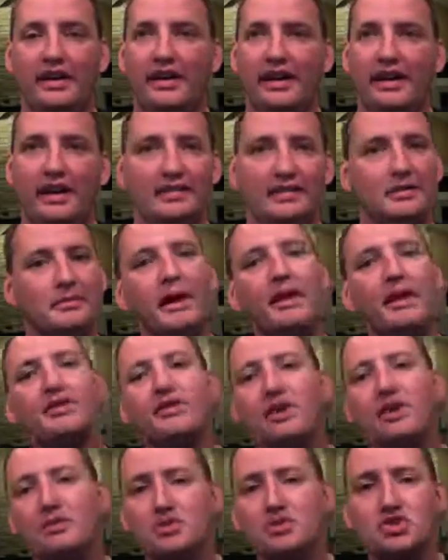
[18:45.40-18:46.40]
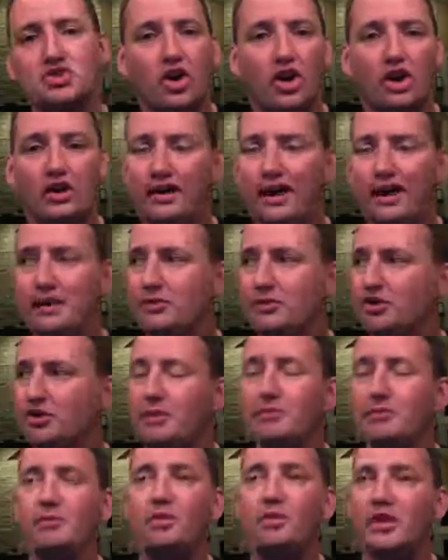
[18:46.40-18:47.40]
It's about some shark named
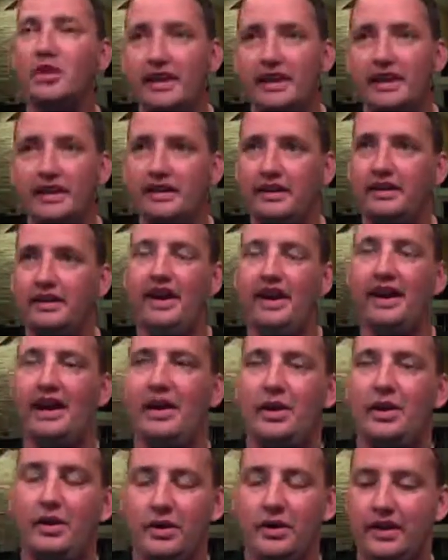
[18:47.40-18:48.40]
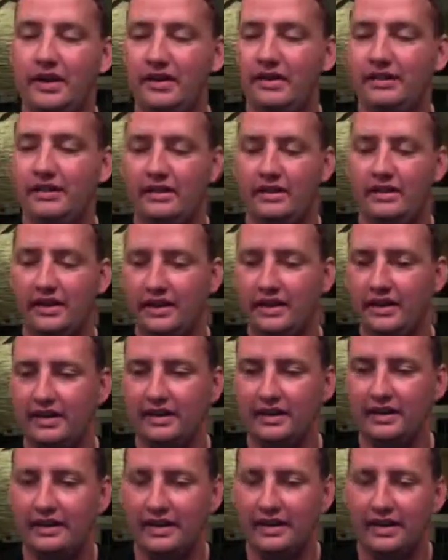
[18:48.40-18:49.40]
Submarine and how he's,
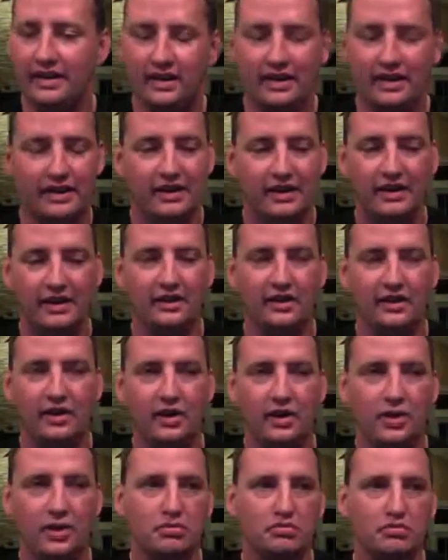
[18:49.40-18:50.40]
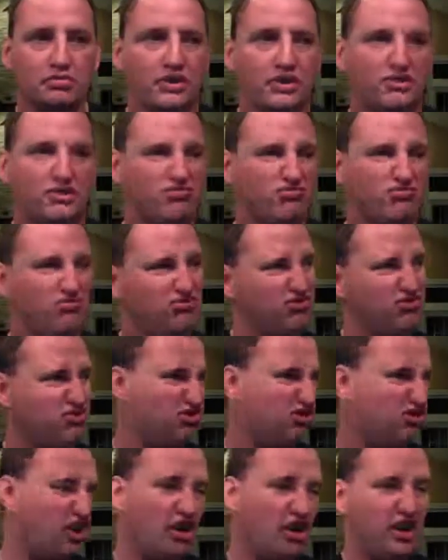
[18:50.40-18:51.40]
this
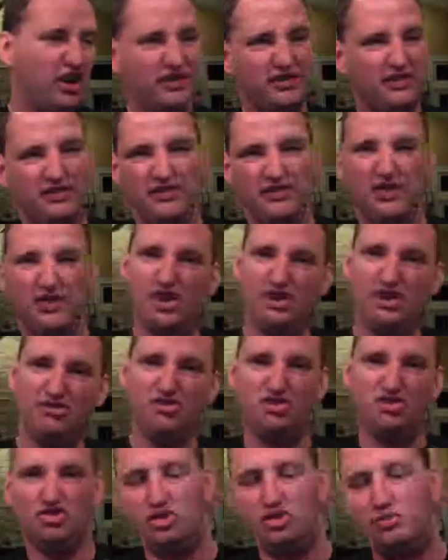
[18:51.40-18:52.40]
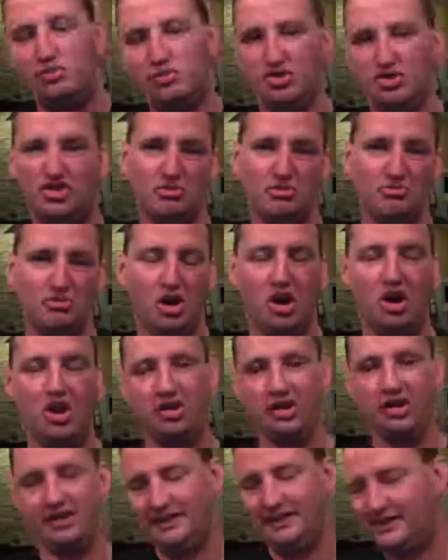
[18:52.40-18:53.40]
30-foot super
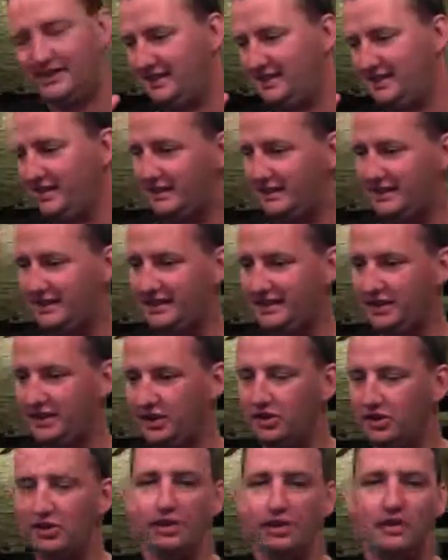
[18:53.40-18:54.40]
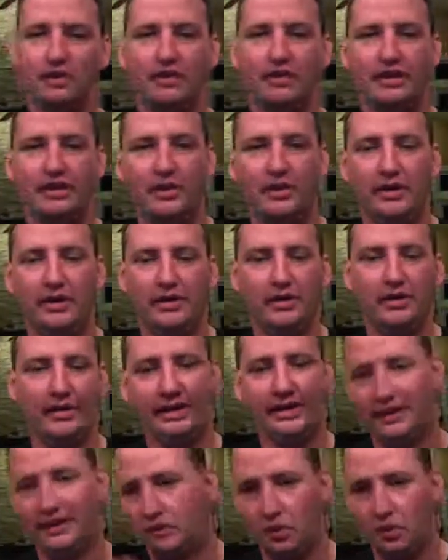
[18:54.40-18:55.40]
smart, can sit still. I
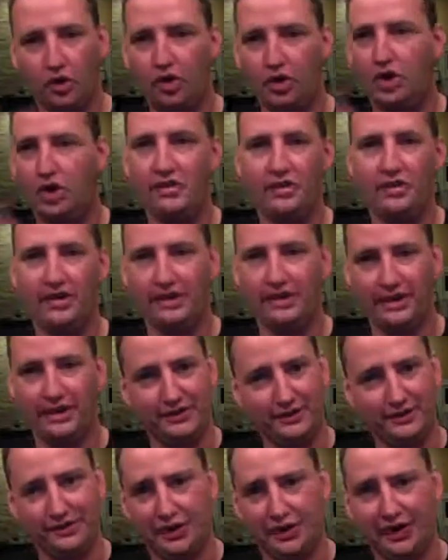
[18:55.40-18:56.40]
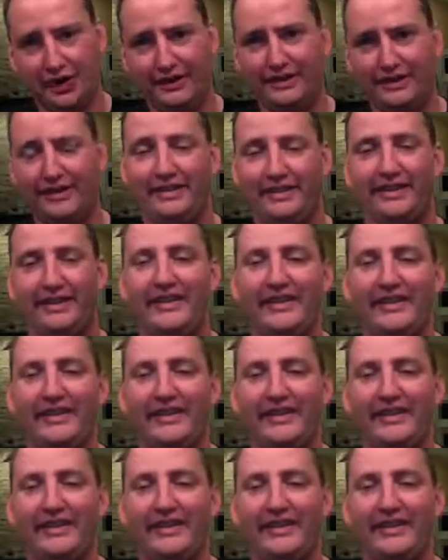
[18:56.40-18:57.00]
think he can roll over, he does tricks.